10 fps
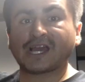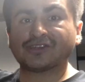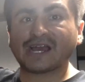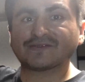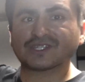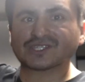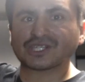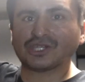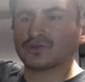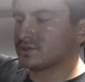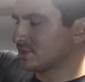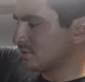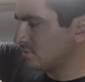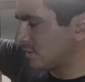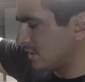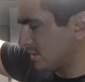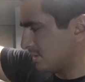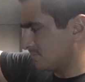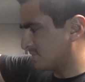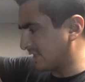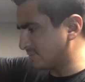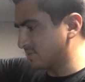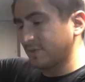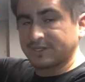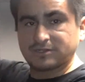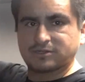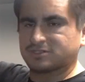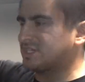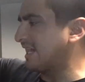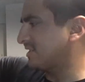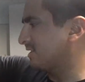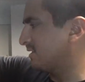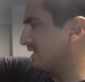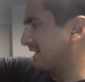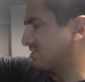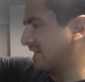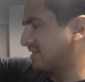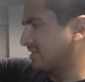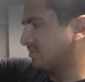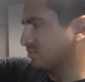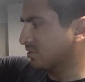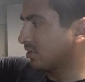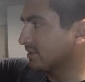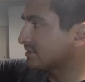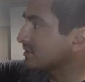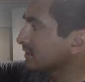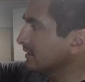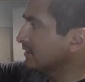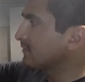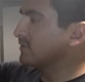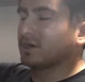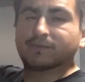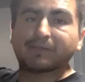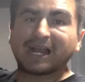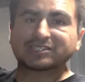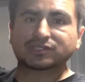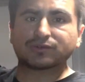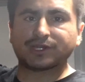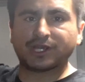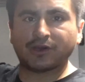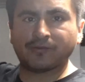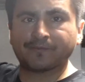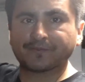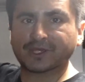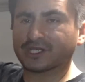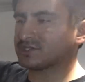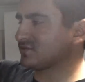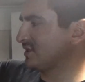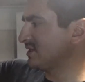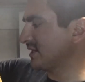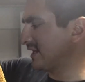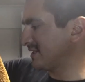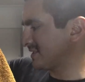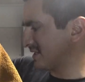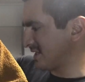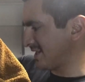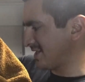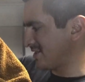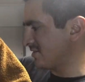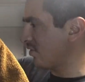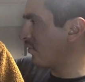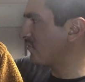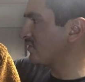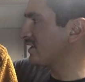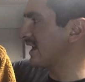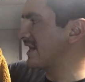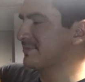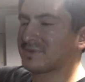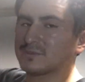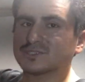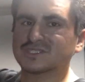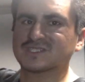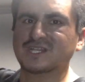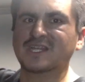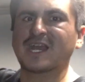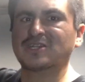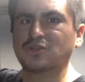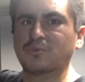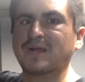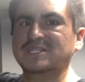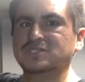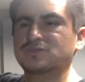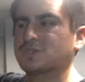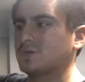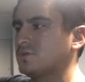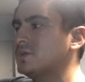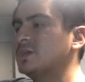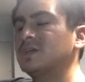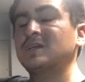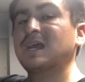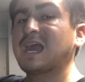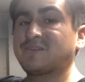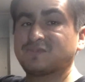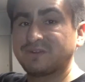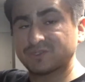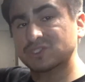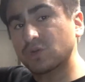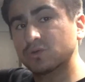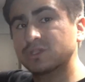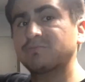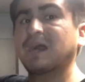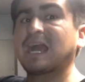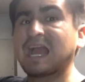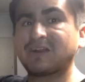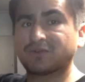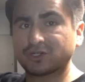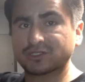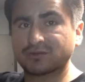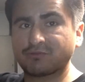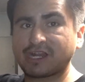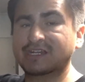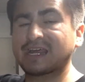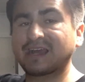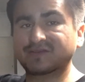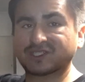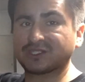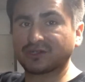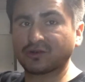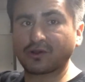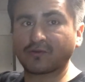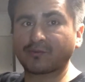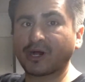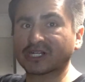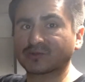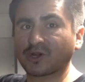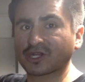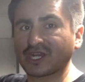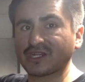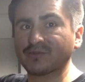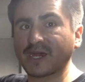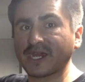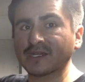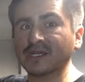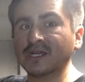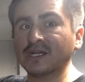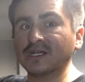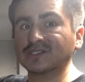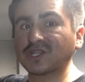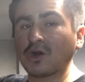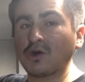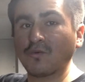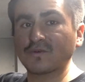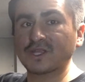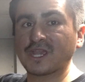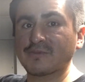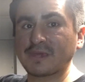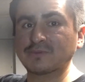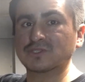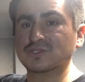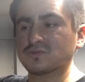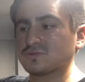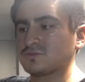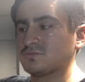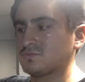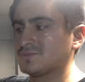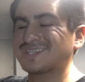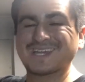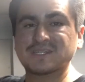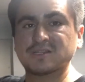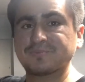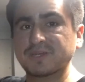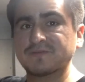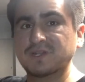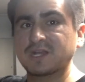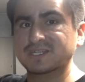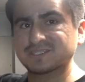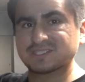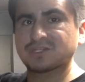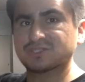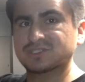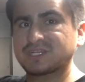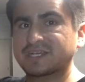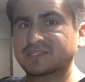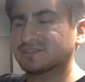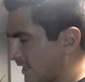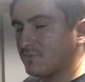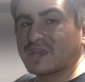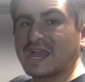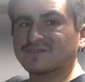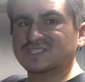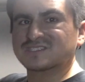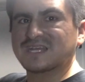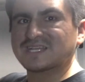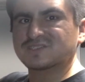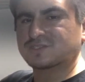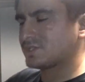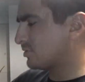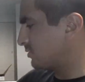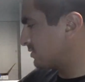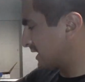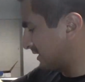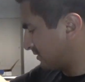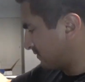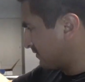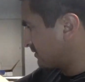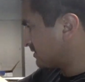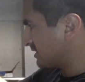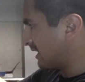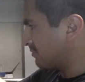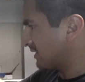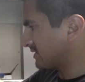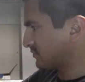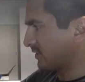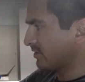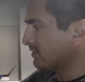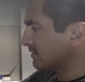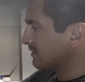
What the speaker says: And you have this cute little type sweater or jacket, a light jacket I would call it, from Mac Studio. It's really nice, and hopefully I'm able to sell it. I know Mac Studio. I've never sold it, but I have heard of the brand and I have seen it all over Poshmark and eBay. So hopefully I'm able to get a little bit of luck and sell this jacket. And we have this nice little kind of top-like sweater.